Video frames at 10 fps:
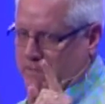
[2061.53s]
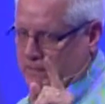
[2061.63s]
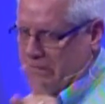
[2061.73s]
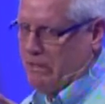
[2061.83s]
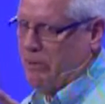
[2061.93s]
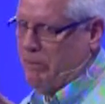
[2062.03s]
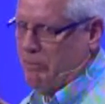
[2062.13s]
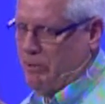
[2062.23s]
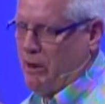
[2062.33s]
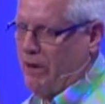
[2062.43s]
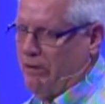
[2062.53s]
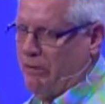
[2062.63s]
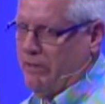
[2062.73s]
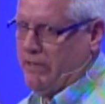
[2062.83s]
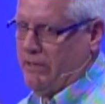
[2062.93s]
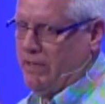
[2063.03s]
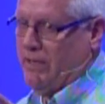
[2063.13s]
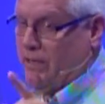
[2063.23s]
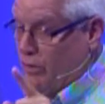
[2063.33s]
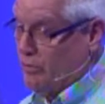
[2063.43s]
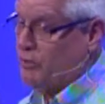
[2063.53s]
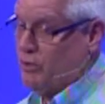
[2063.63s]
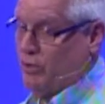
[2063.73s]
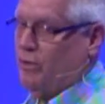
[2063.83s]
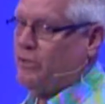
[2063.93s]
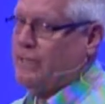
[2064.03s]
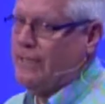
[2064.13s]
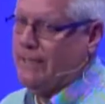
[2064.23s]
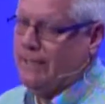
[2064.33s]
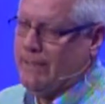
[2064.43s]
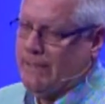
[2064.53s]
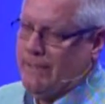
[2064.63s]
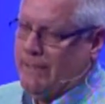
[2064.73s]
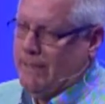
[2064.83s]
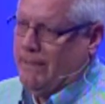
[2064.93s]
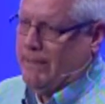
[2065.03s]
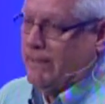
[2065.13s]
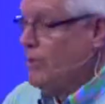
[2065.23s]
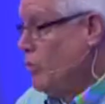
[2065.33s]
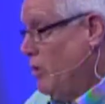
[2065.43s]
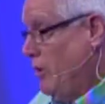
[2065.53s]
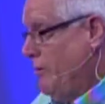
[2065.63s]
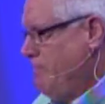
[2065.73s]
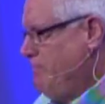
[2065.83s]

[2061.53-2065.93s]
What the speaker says: that they were priority over church. And they were.